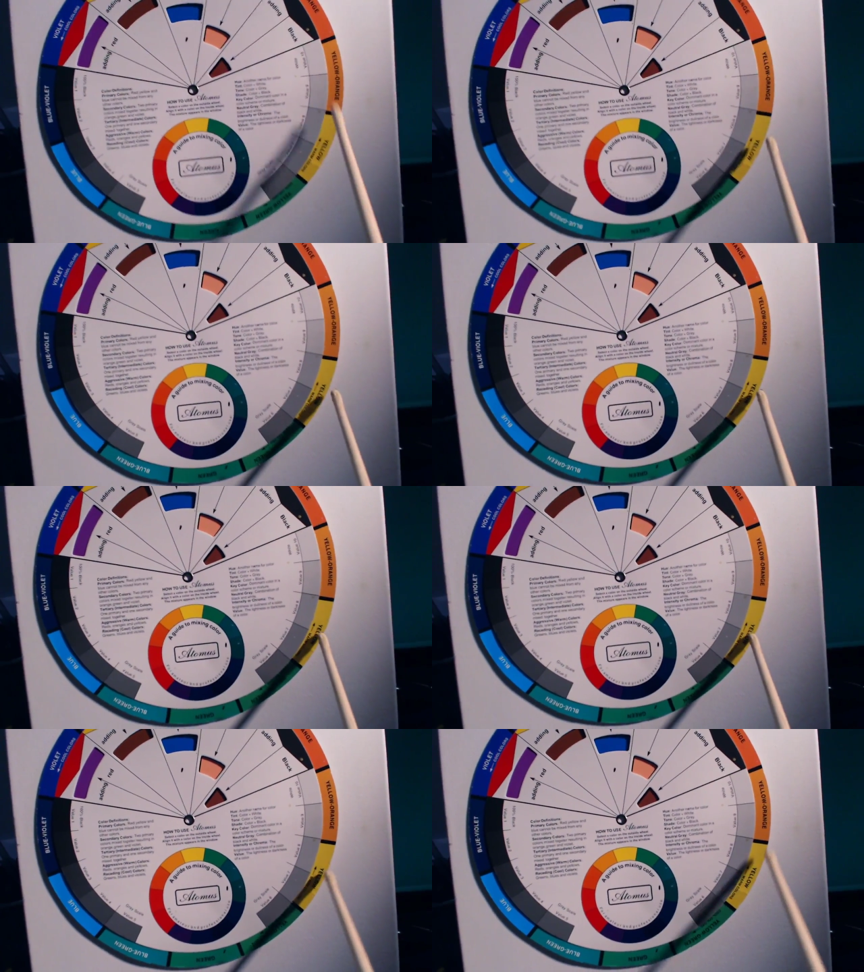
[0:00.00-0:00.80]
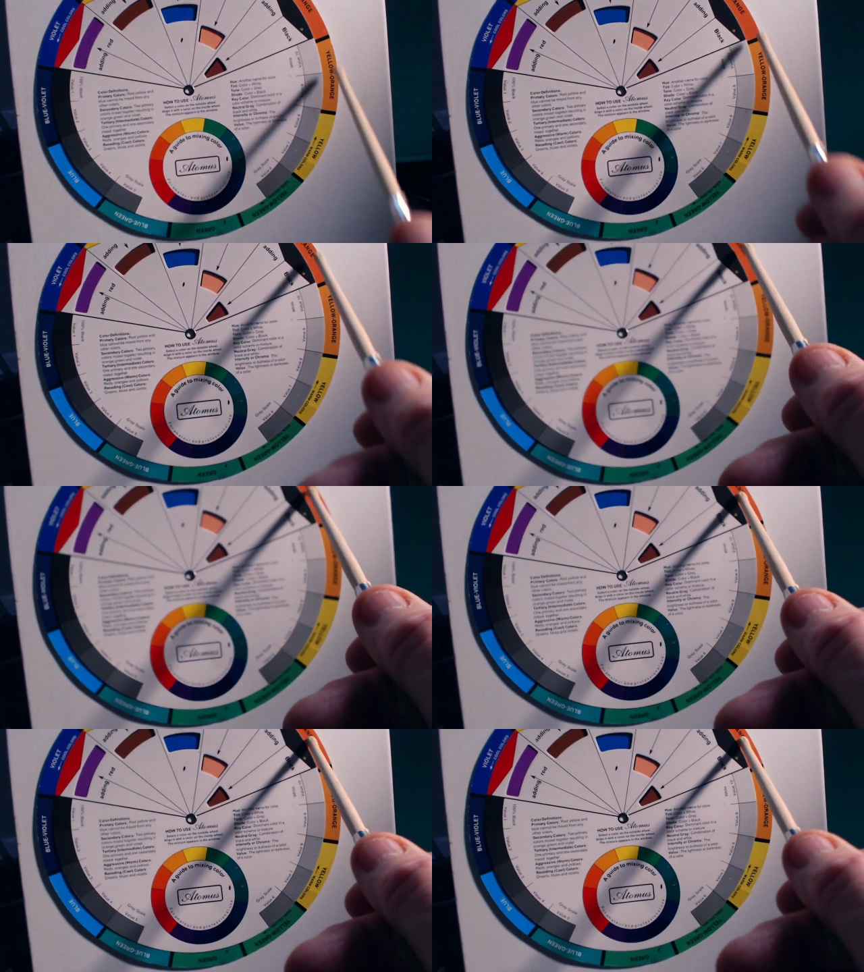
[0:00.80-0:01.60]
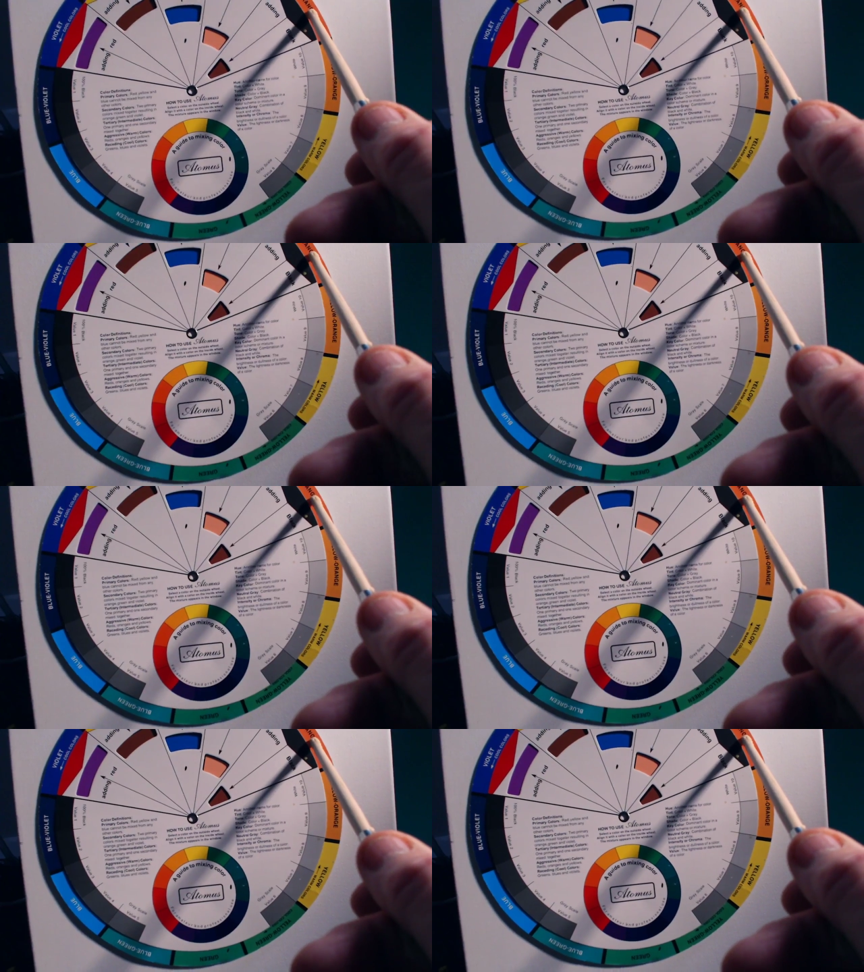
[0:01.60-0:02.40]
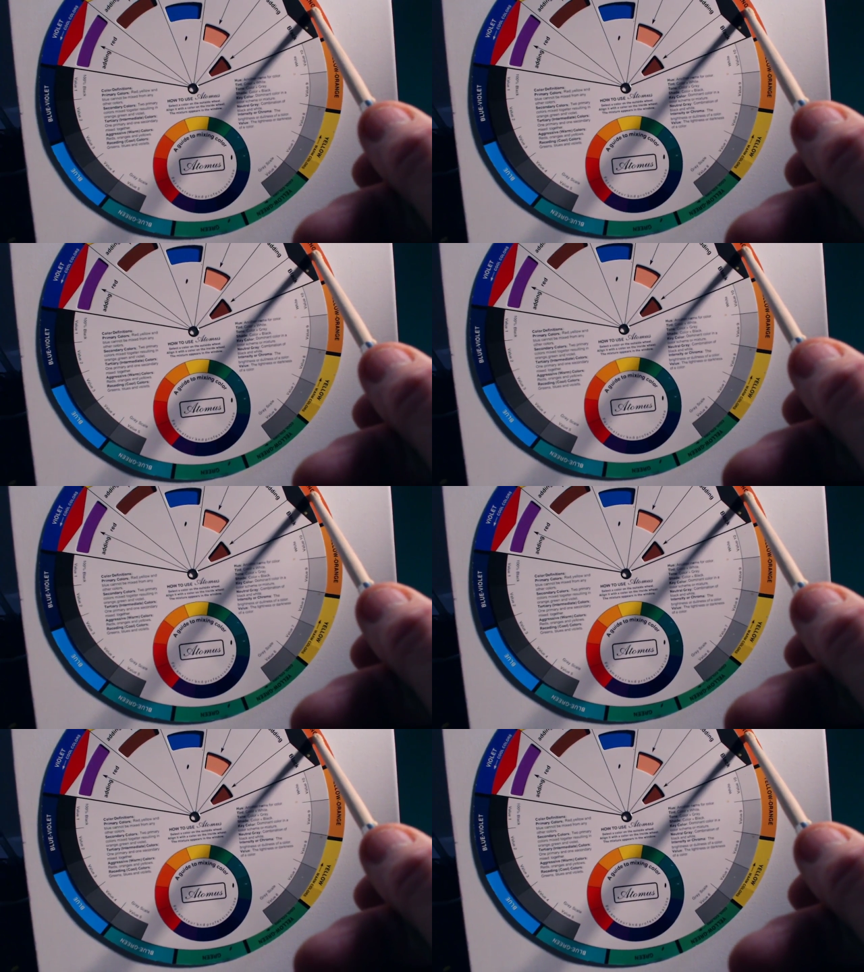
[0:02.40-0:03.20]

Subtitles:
No face is visible, so there are no lips to read.